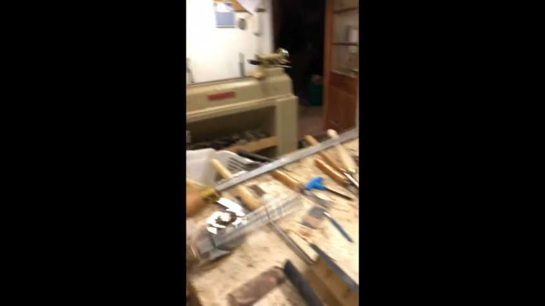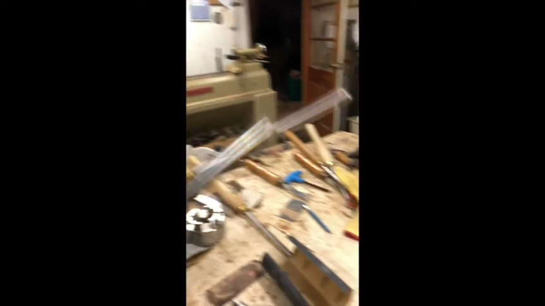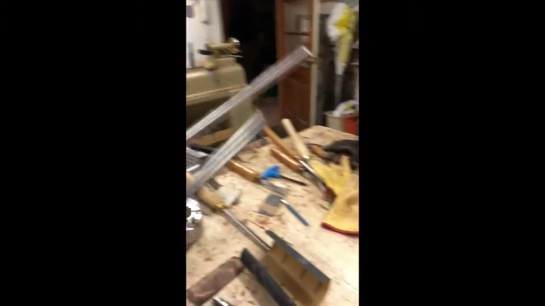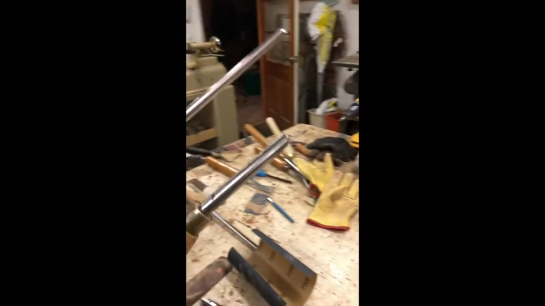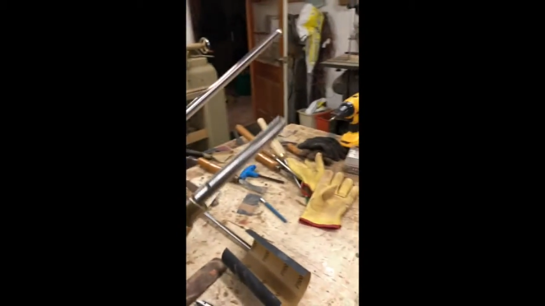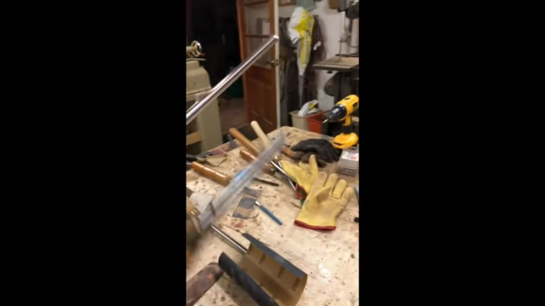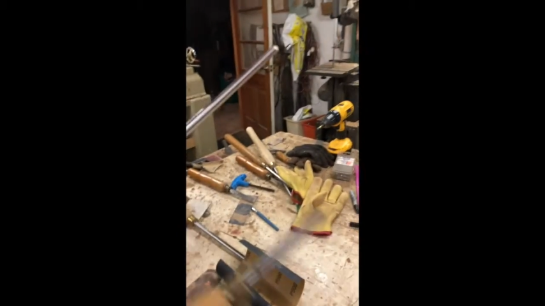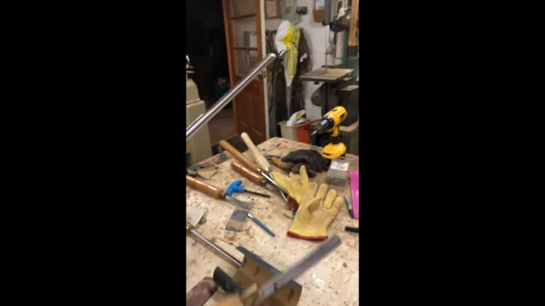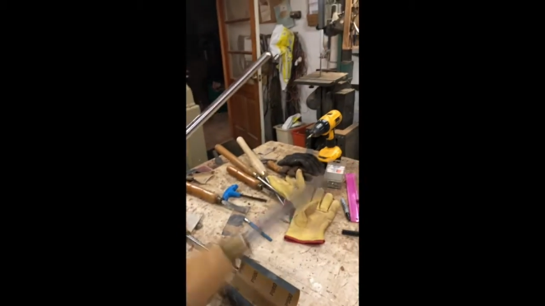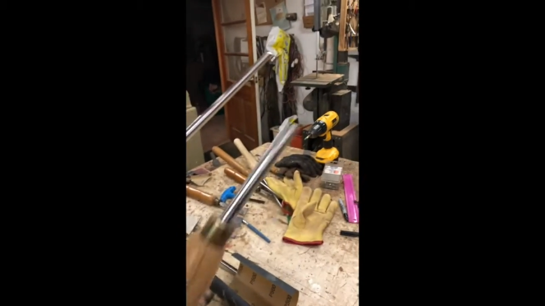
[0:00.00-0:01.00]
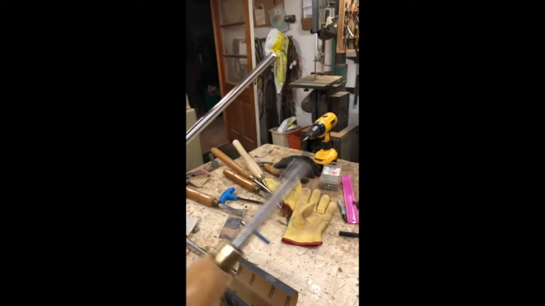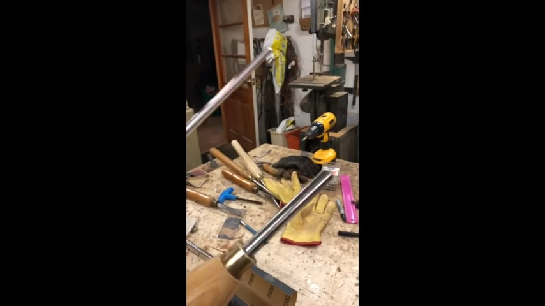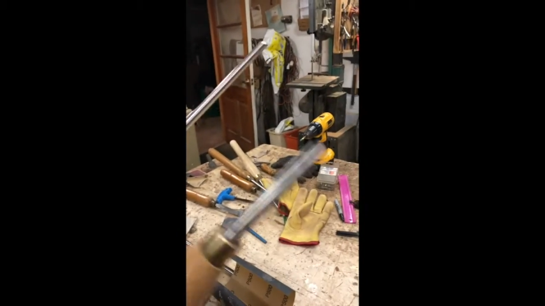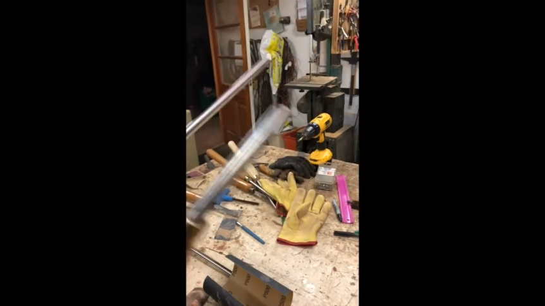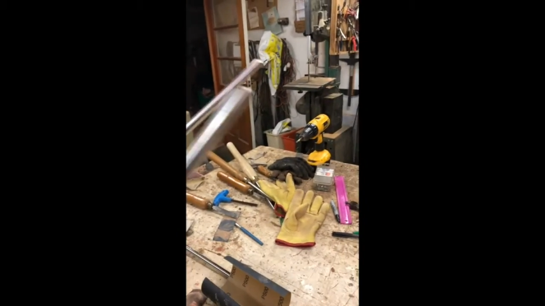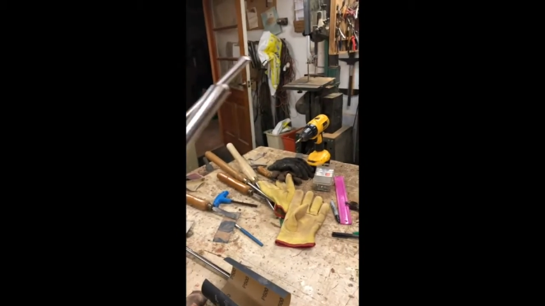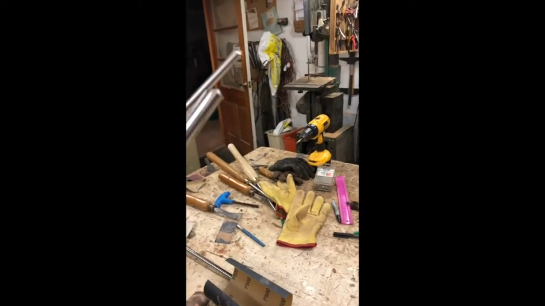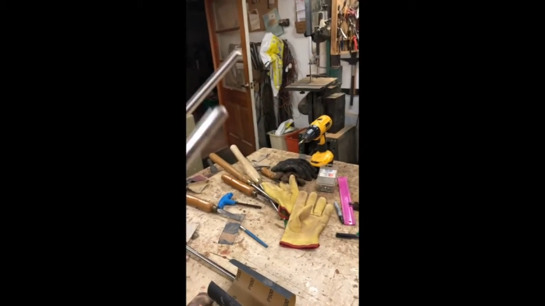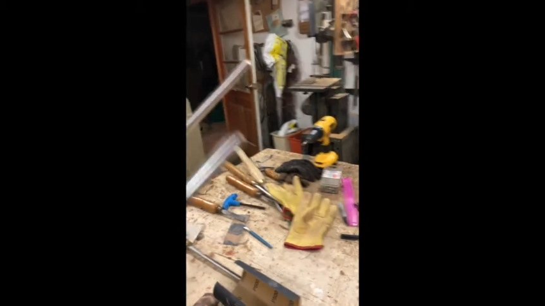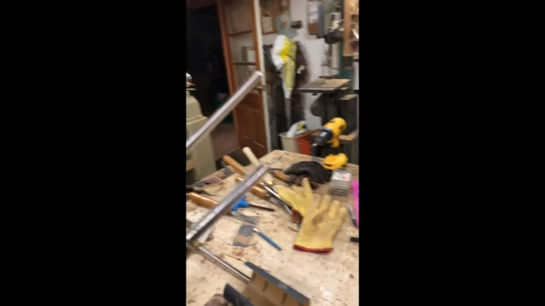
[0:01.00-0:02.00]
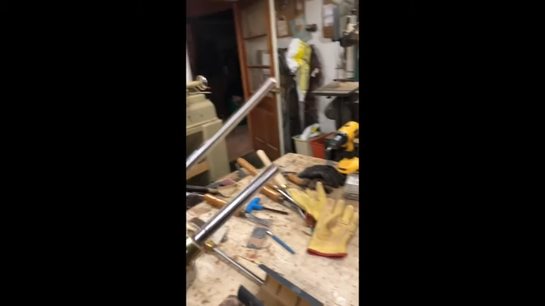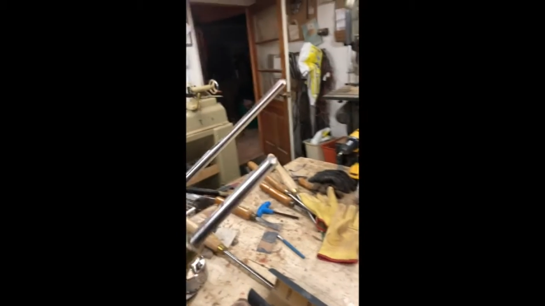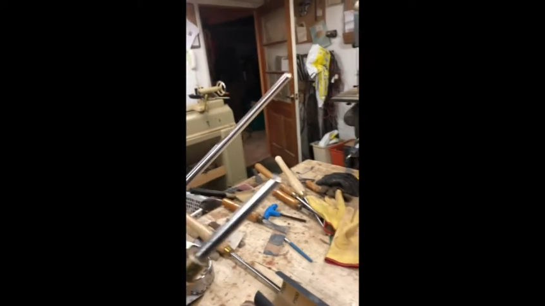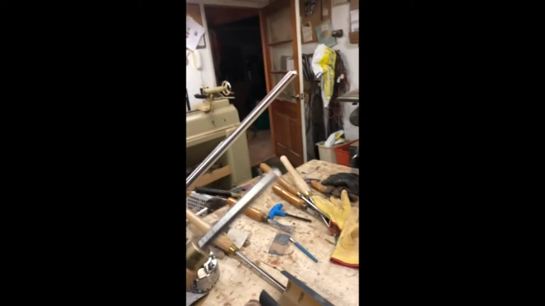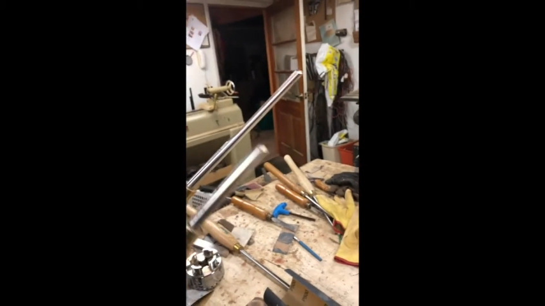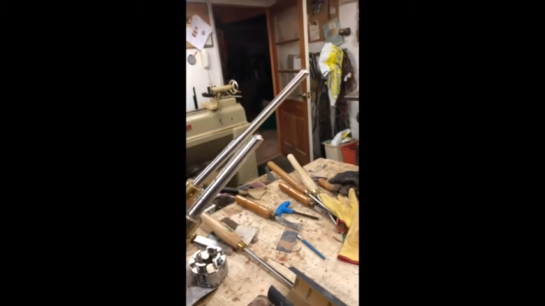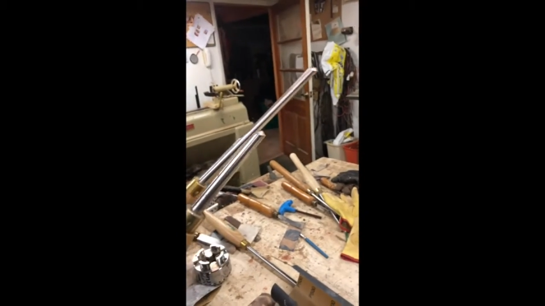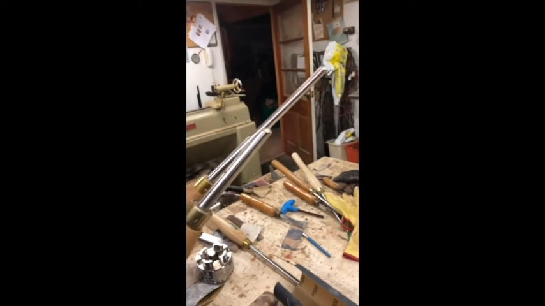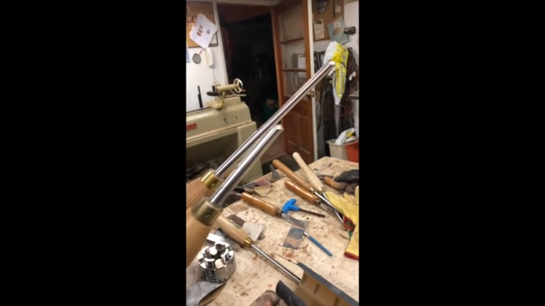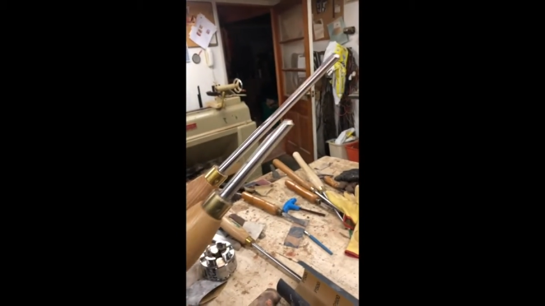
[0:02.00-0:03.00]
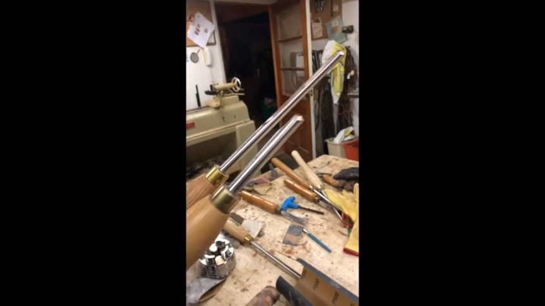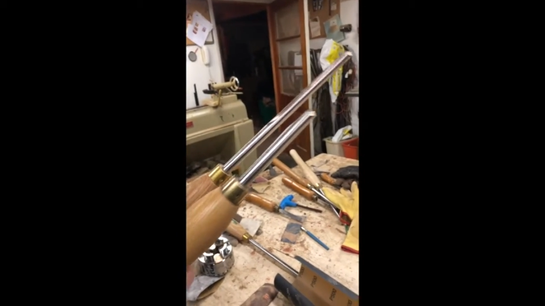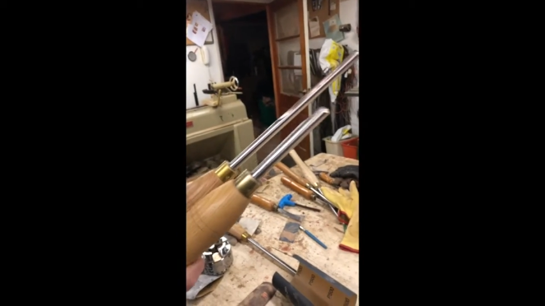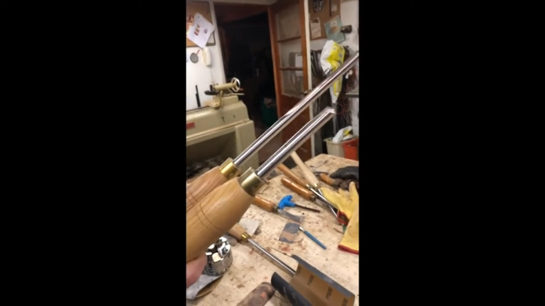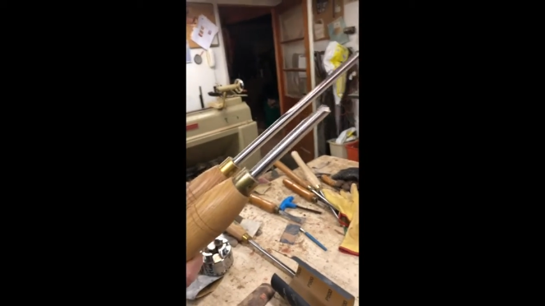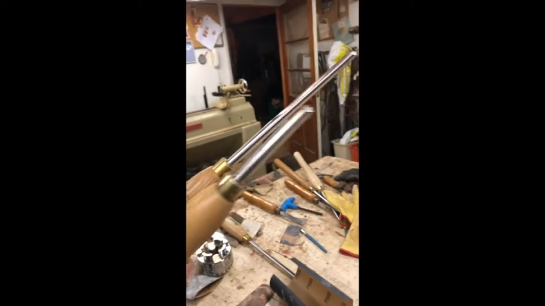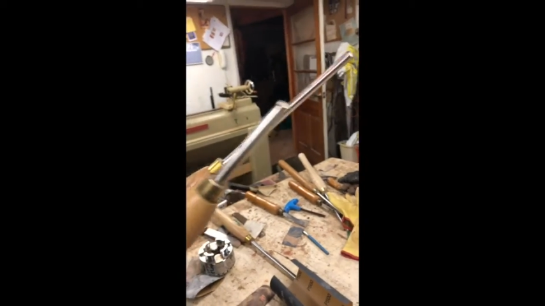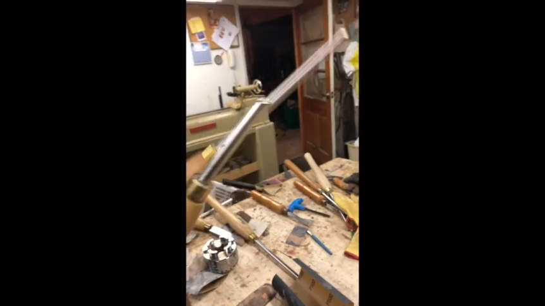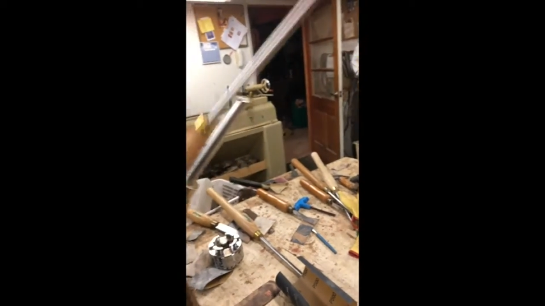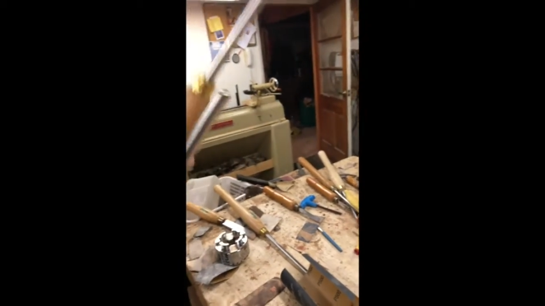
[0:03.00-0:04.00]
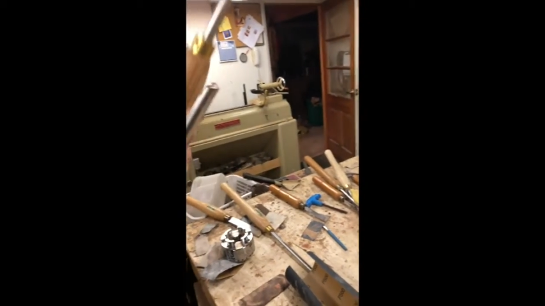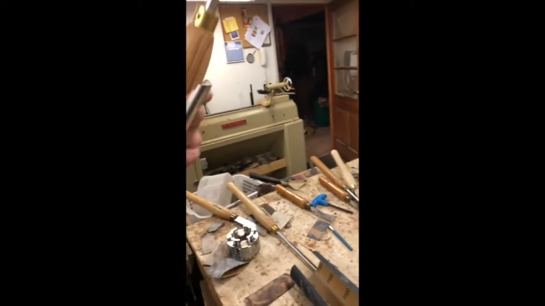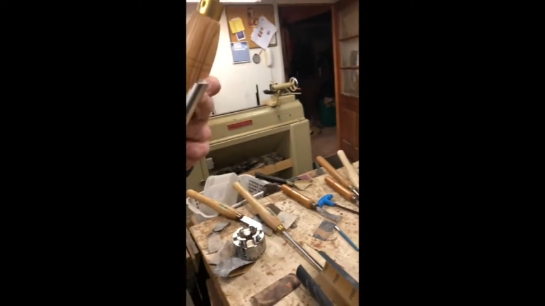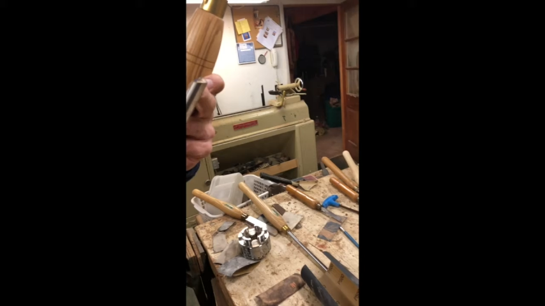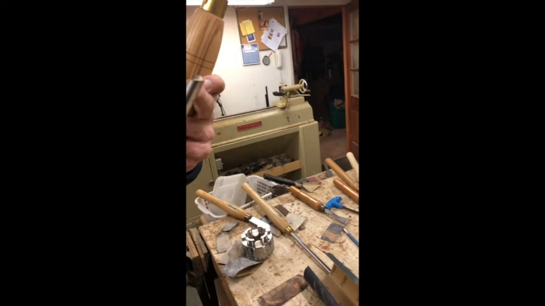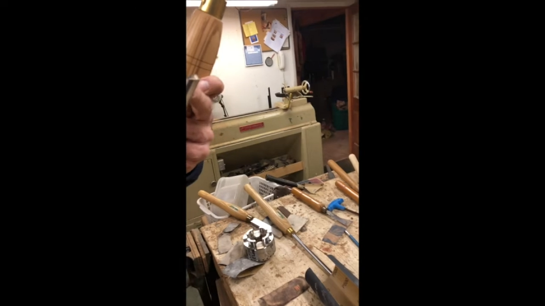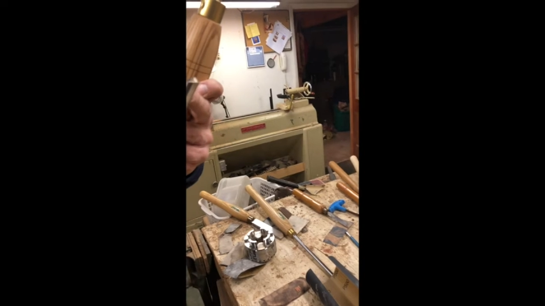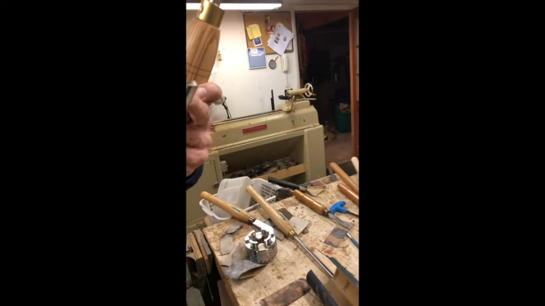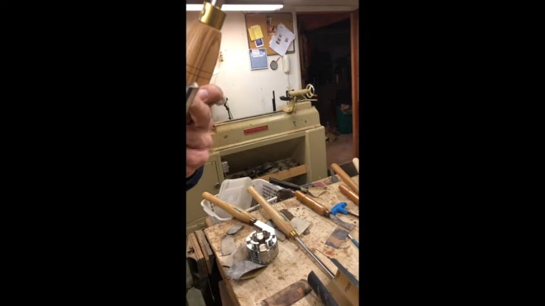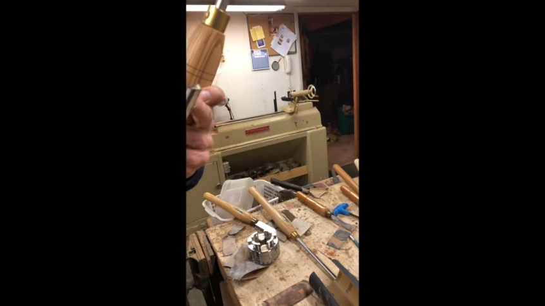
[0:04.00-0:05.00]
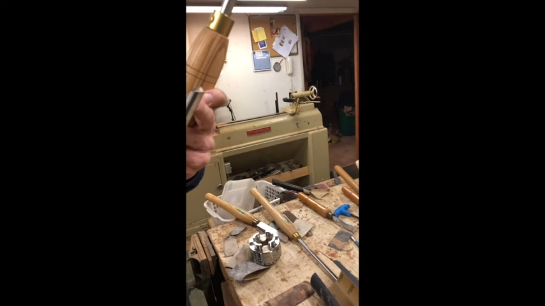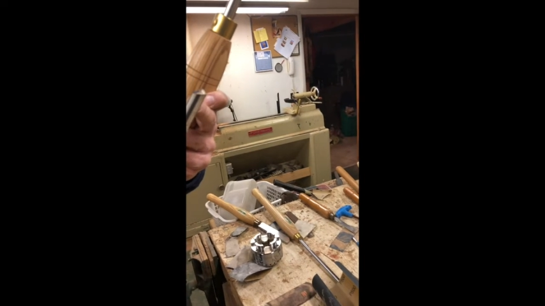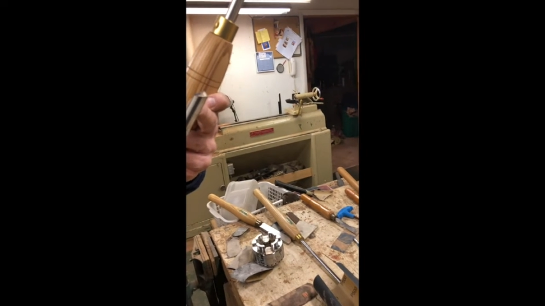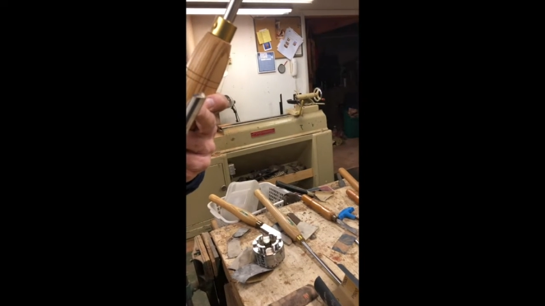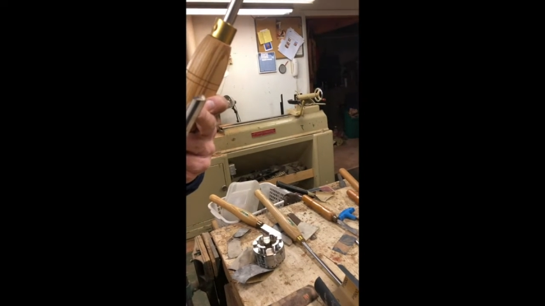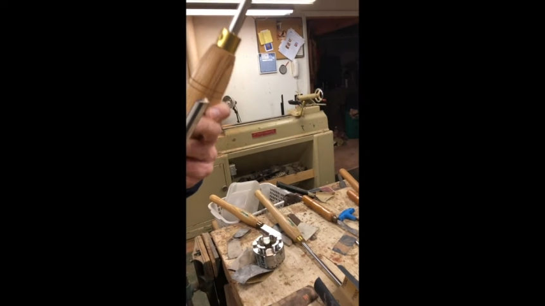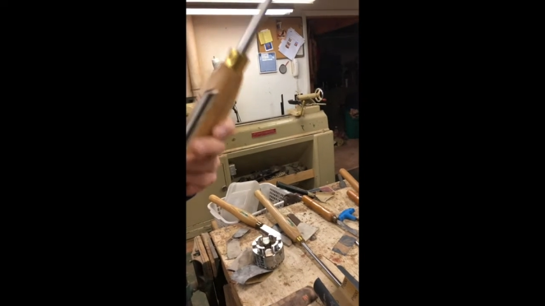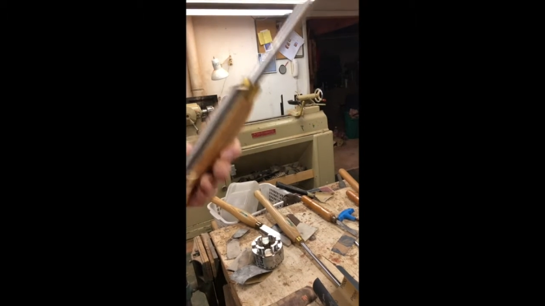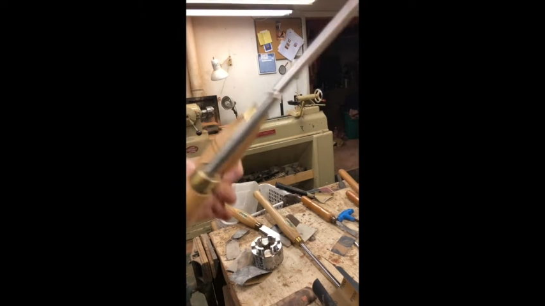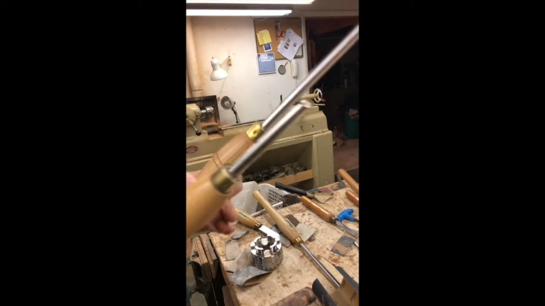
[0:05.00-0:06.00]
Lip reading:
No face is visible, so there are no lips to read.